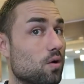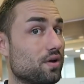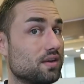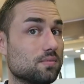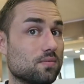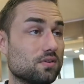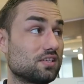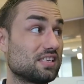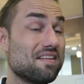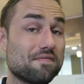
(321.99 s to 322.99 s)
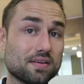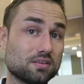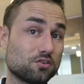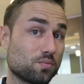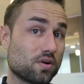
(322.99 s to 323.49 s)
out what is the
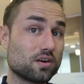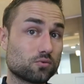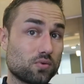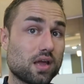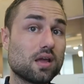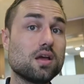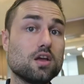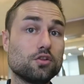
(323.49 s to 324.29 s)
safest and smartest way